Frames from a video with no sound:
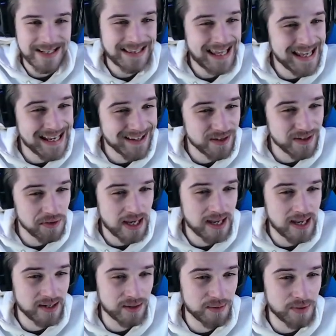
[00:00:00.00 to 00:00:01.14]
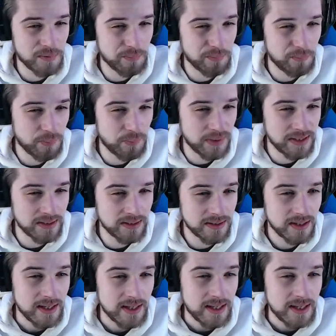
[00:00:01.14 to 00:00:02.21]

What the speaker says: I think I'm going to hang it around B.